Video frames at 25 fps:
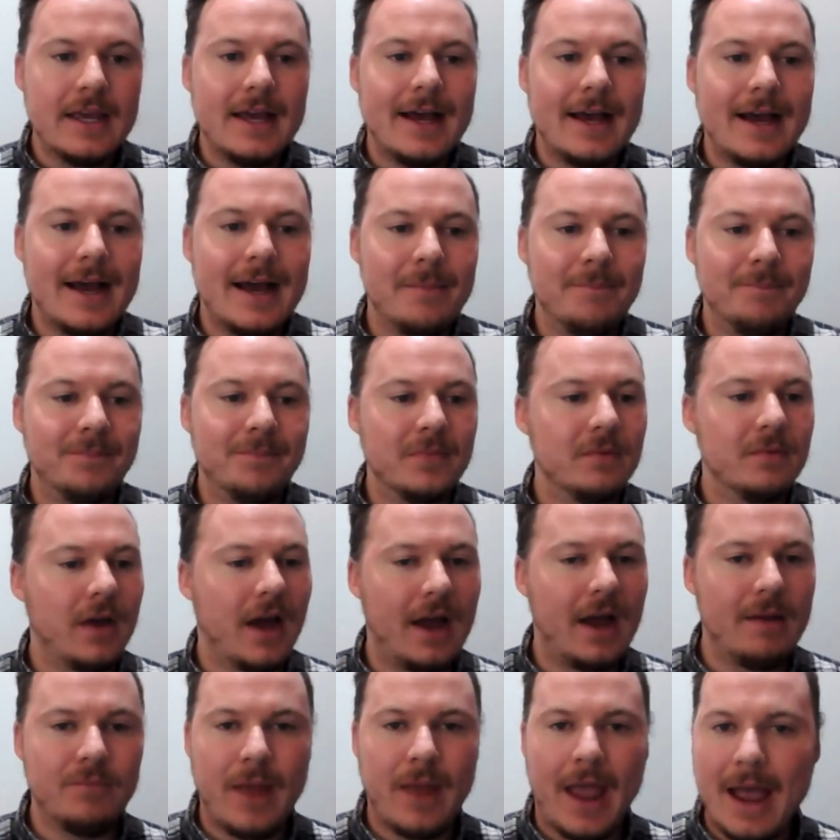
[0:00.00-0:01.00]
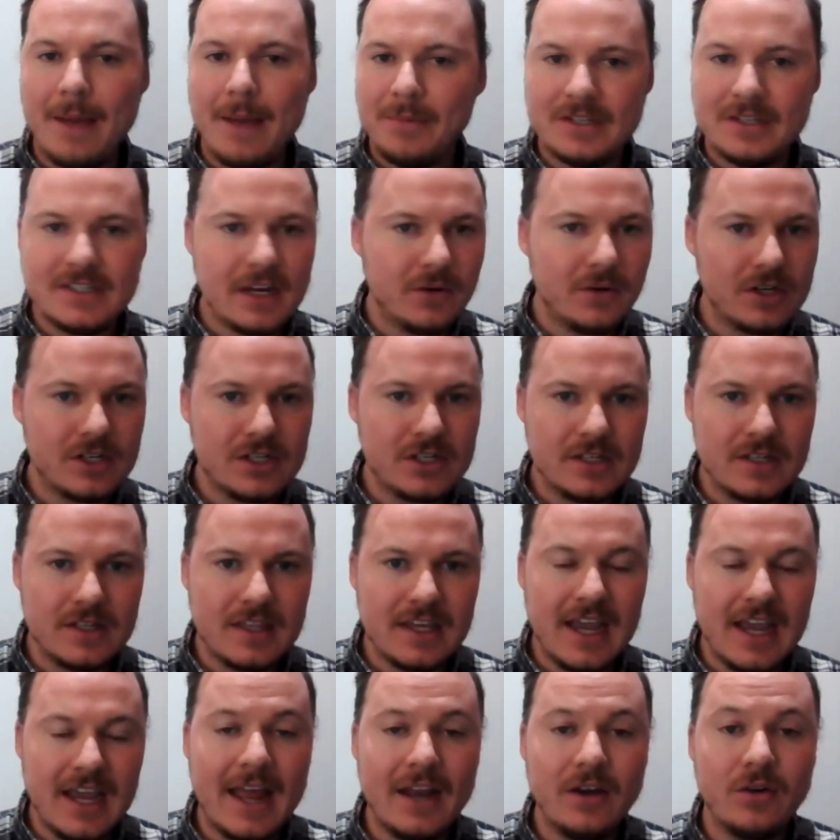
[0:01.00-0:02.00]
um, I'm happy to take questions at
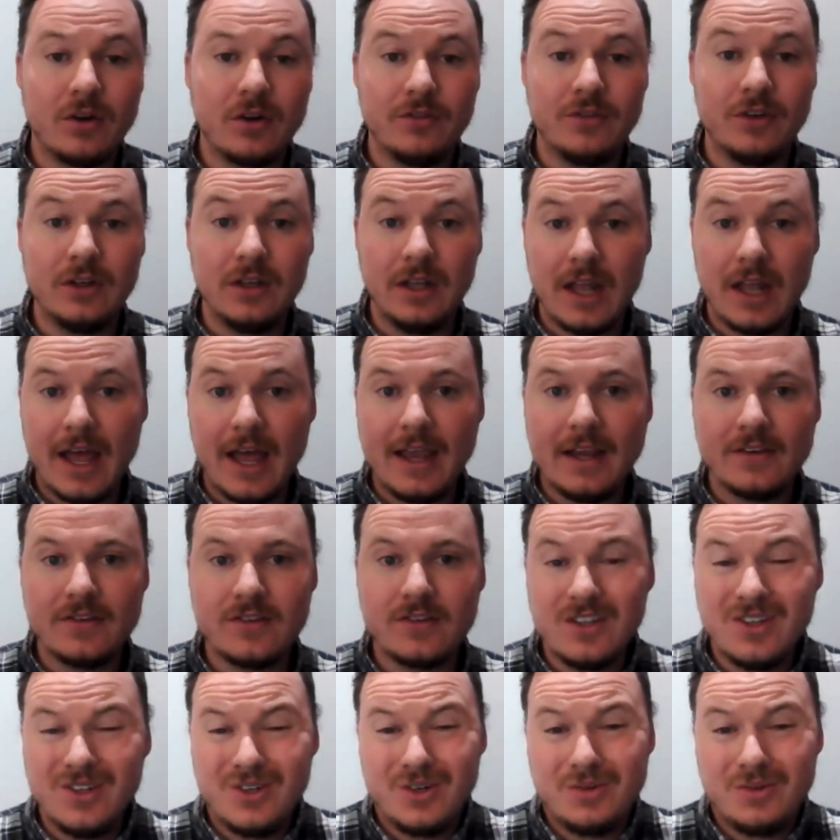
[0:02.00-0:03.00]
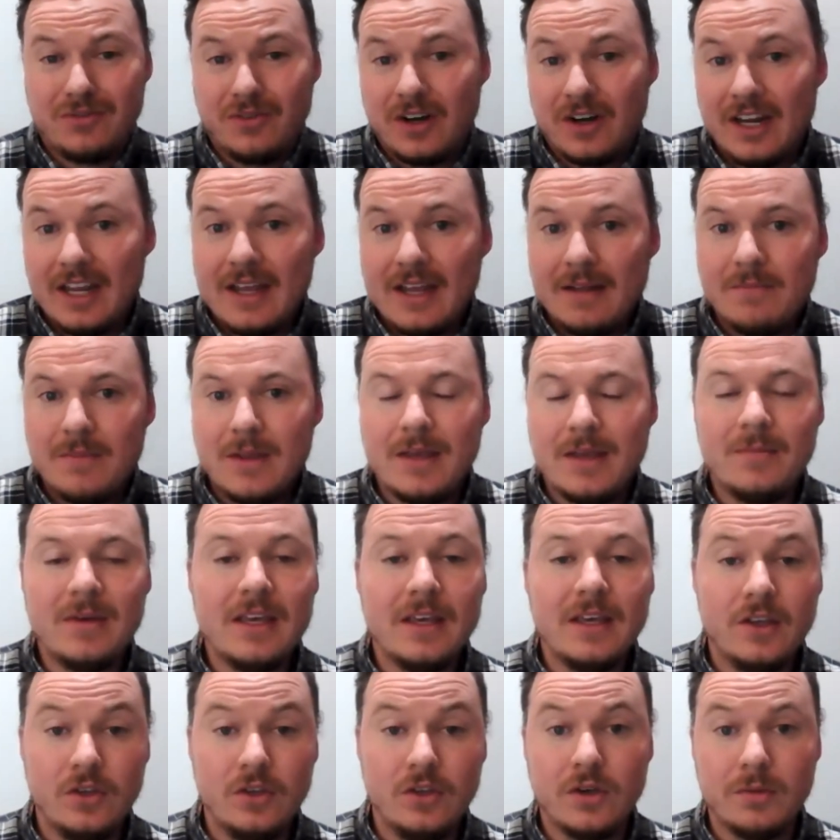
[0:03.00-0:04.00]
the end, or if you'd like, so that you don't forget,
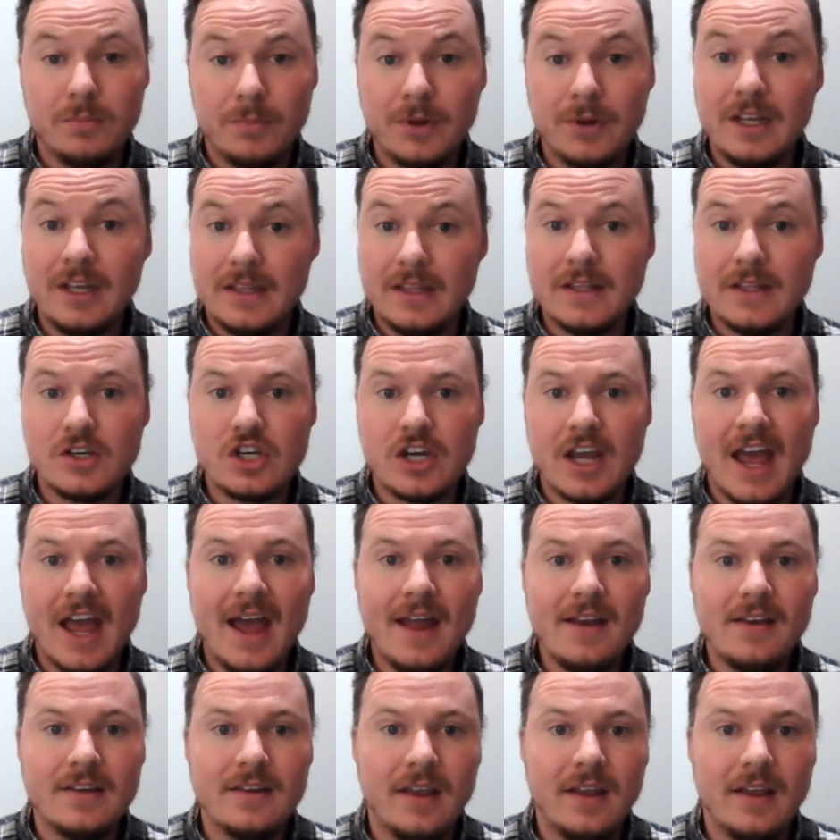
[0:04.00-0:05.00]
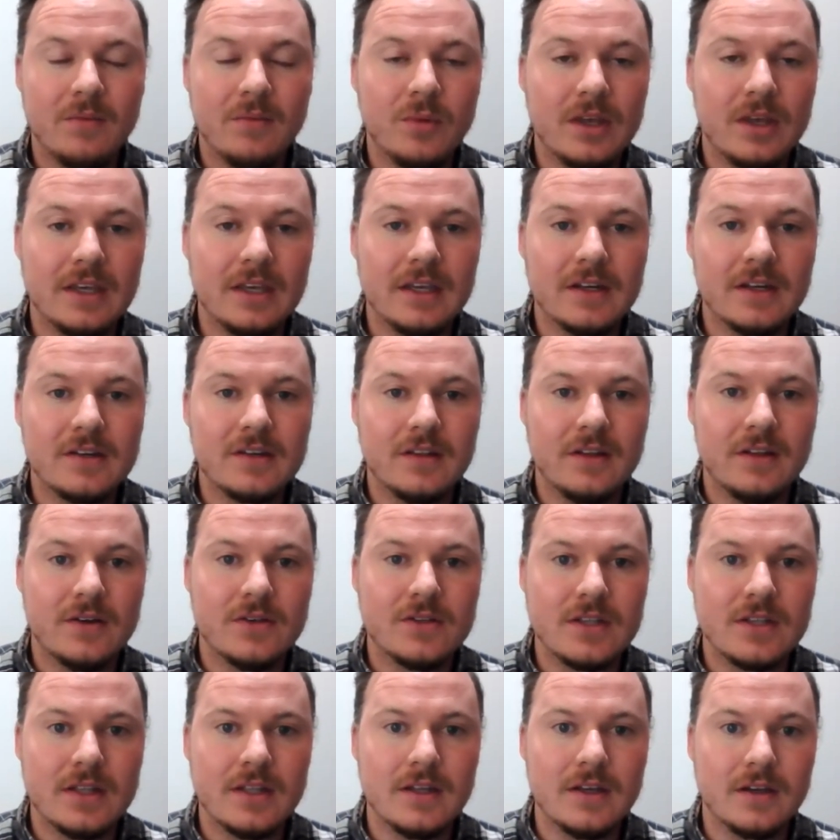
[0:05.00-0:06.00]
maybe you can put it in the chat and we can get to
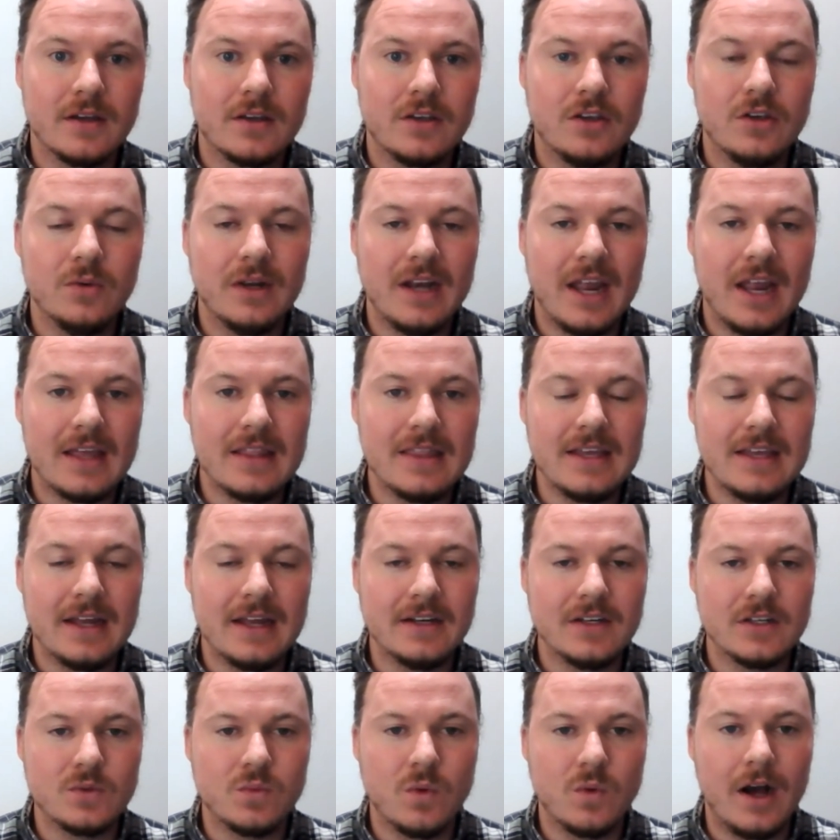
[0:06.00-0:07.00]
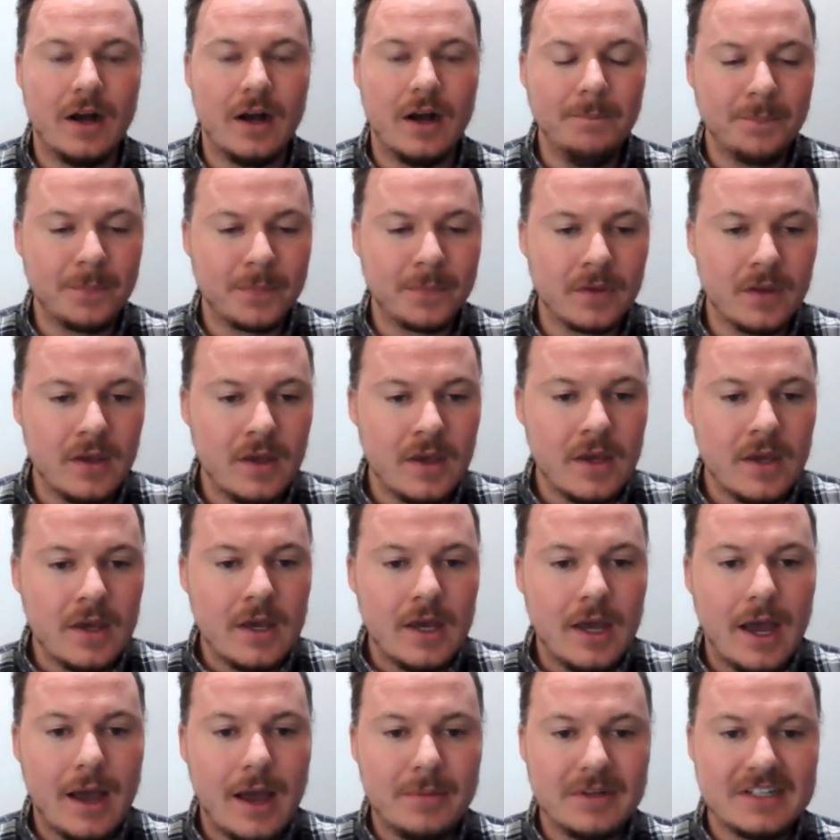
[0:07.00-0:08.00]
those at the Q and A at the end as well.
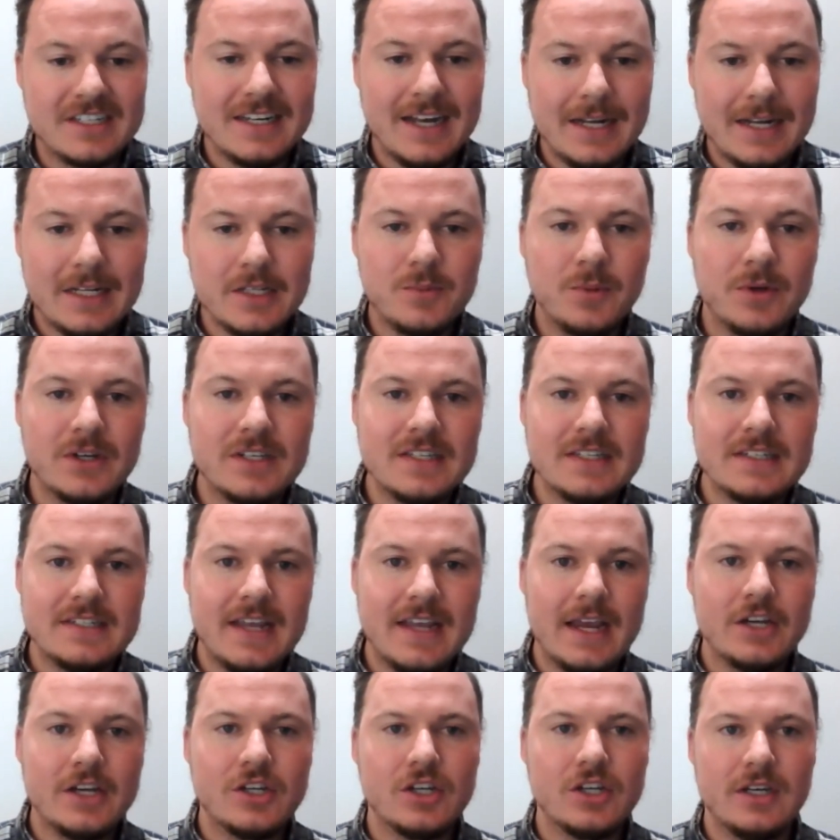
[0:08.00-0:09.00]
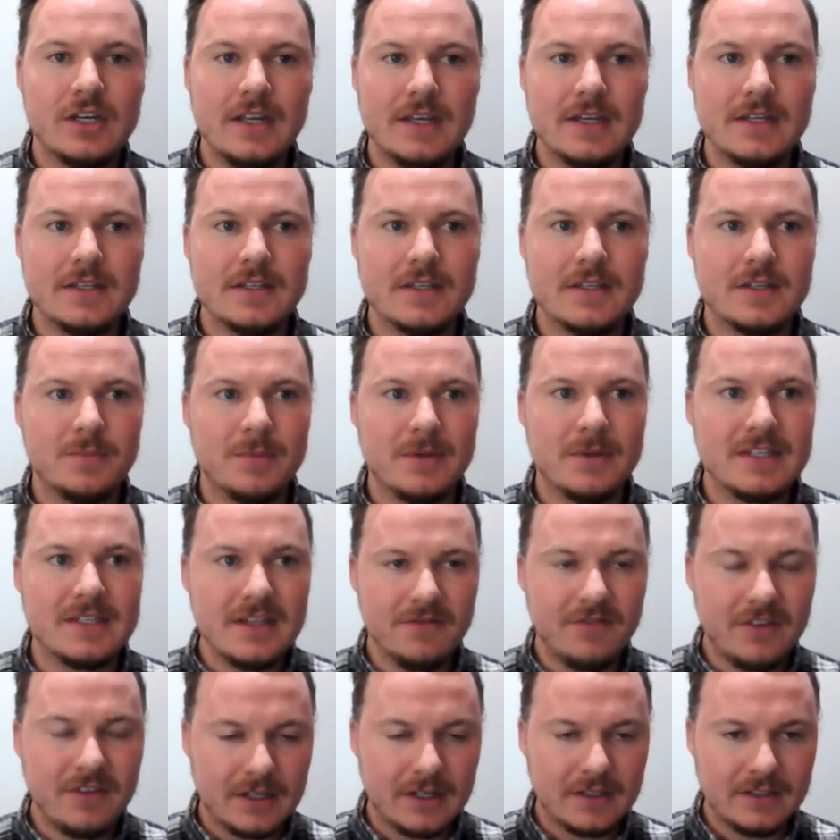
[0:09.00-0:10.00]
Uh, but tonight's presentation is
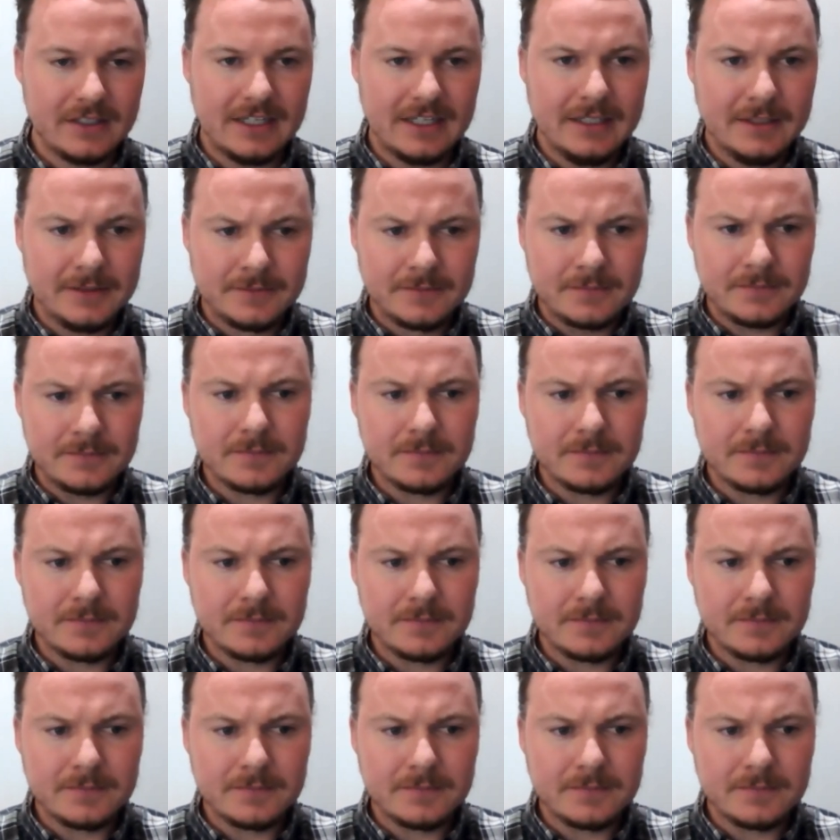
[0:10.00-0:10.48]
specifically